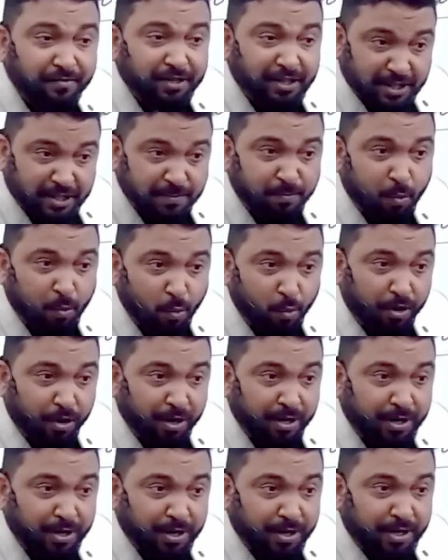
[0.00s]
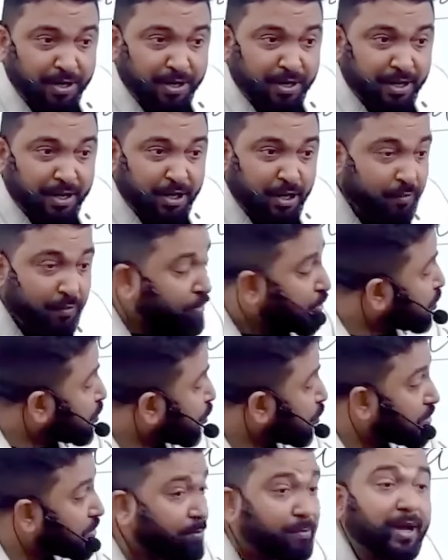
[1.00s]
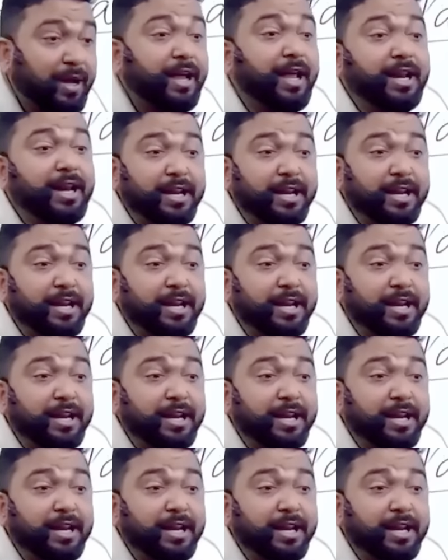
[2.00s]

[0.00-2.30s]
with this boon, he was chosen by